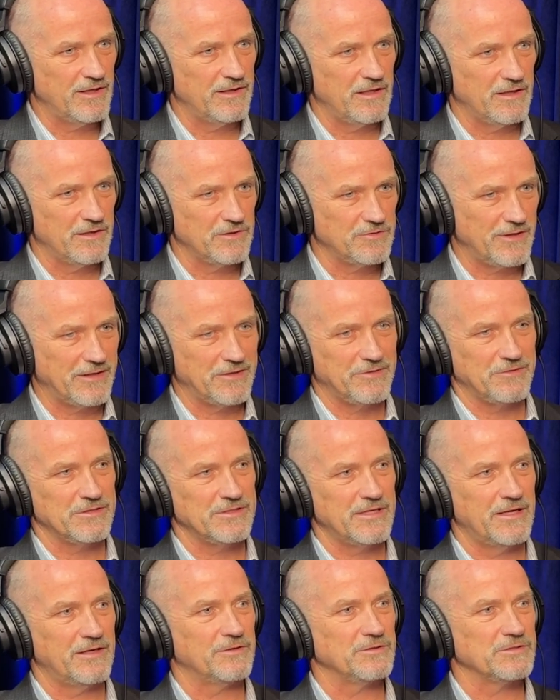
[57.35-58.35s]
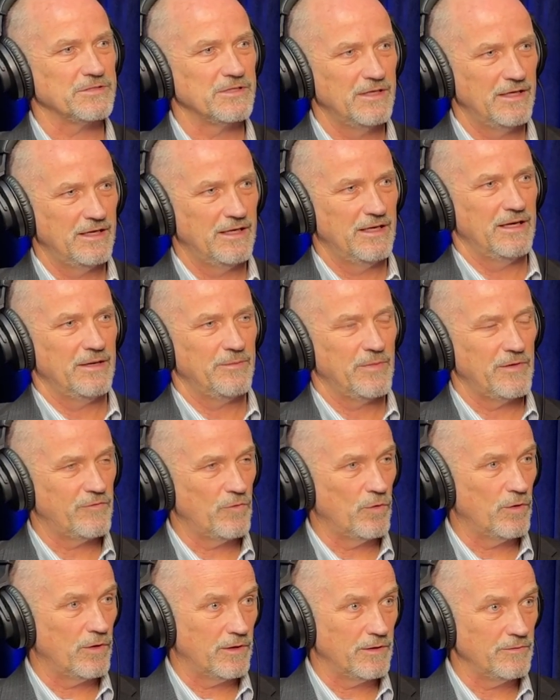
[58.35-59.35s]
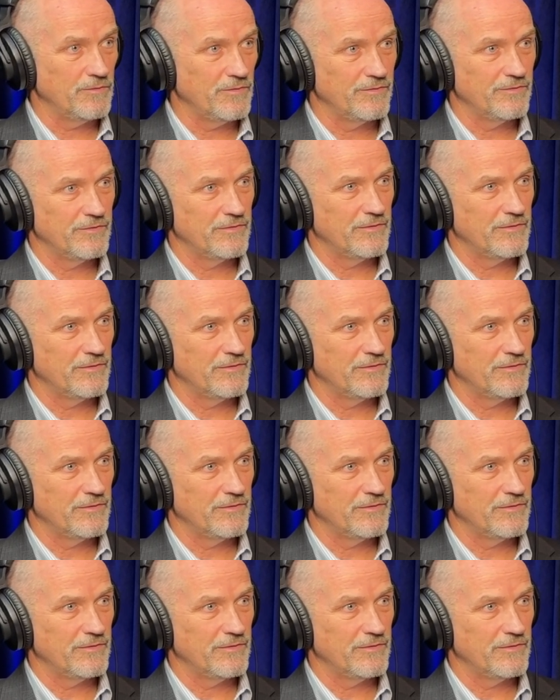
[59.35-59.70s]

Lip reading: and then a director of sales before,